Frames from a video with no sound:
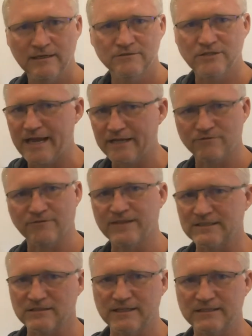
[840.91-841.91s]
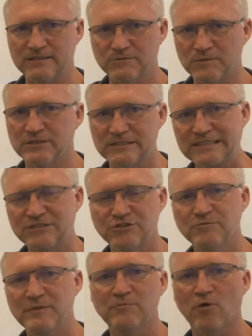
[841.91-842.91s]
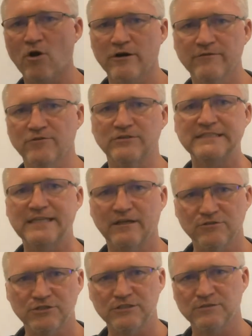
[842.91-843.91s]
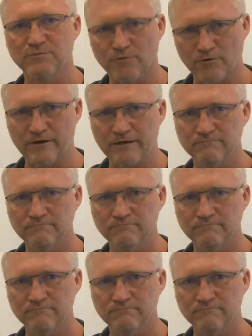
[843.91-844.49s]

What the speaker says: to handle things like this, because this should be part of your intelligence program.